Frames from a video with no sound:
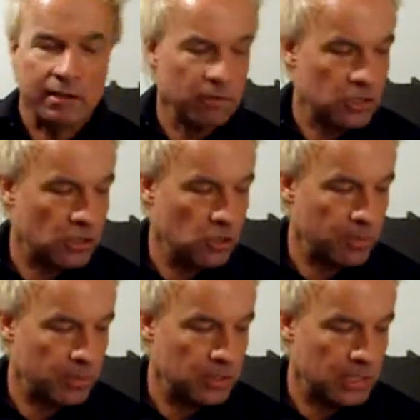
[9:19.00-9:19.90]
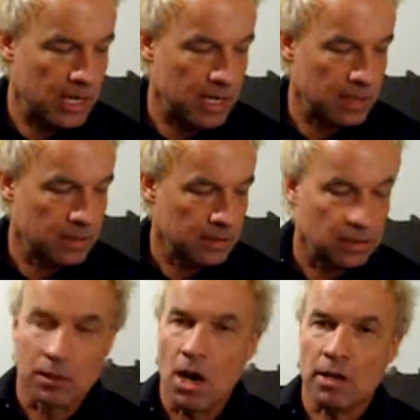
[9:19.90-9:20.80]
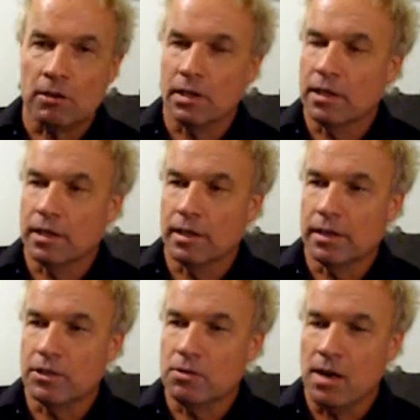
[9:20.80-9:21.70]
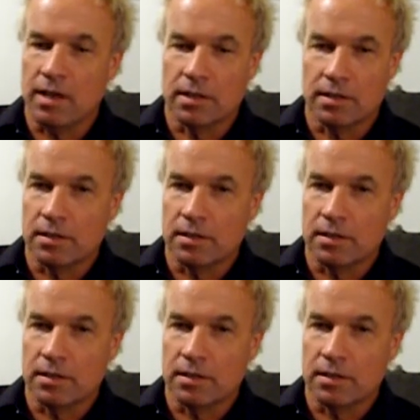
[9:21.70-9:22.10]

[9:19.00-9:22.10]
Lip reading: give this Cooper's lager a try.